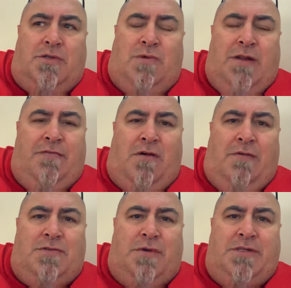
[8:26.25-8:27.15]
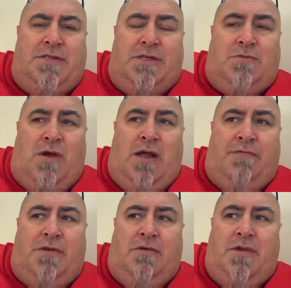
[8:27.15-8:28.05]
25, 26, what
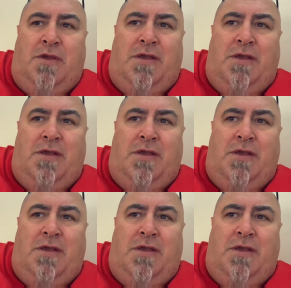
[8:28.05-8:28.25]
have you.